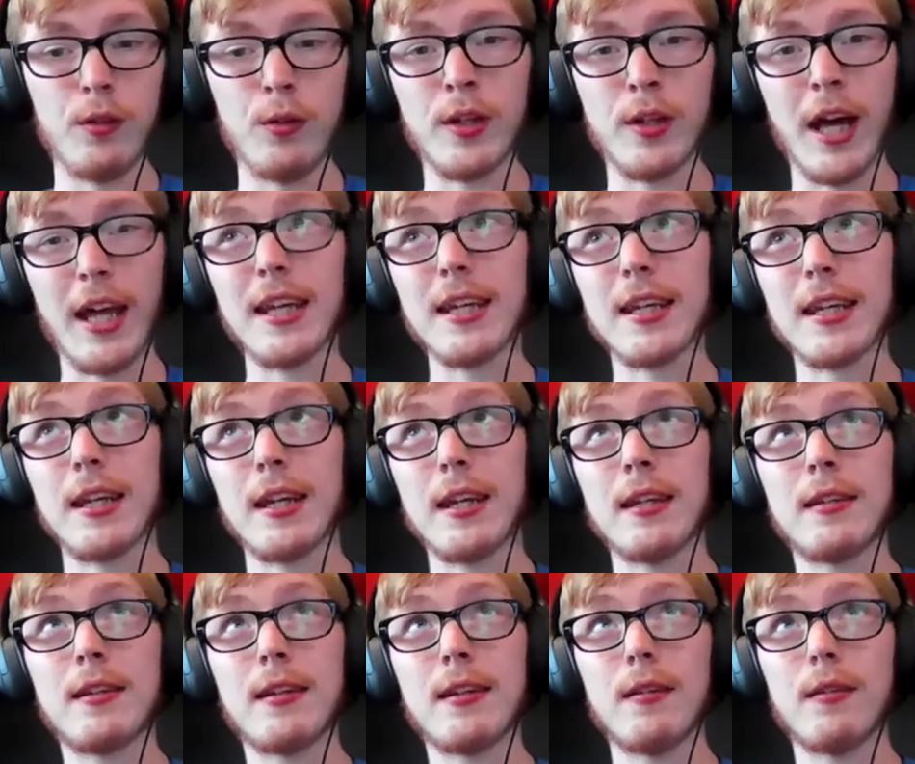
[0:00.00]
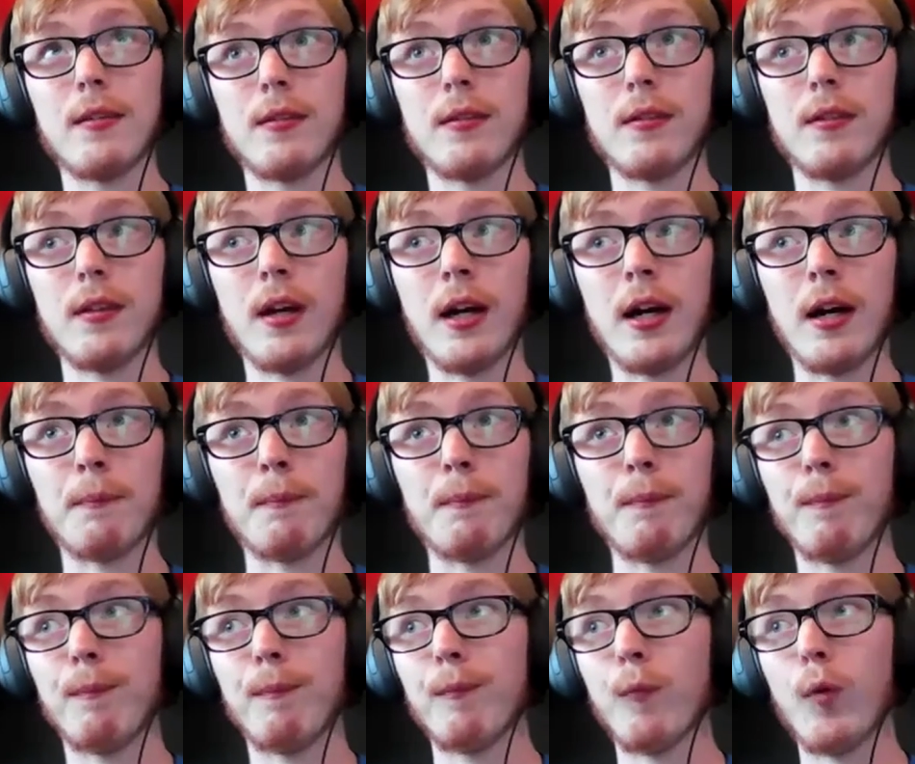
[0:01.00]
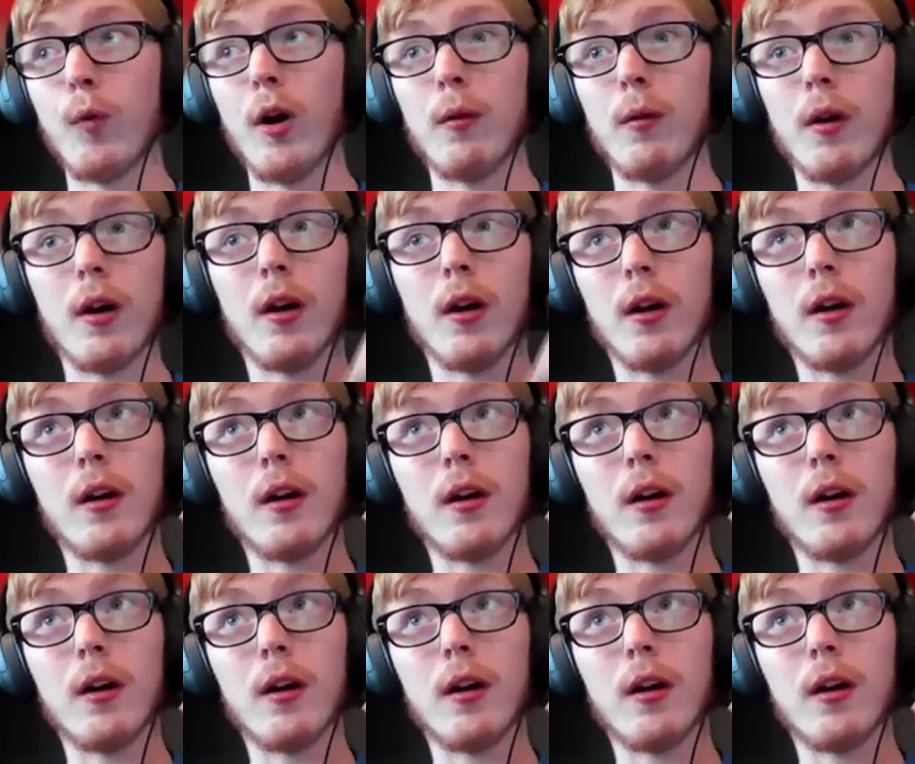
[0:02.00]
You kind of get into, um, well,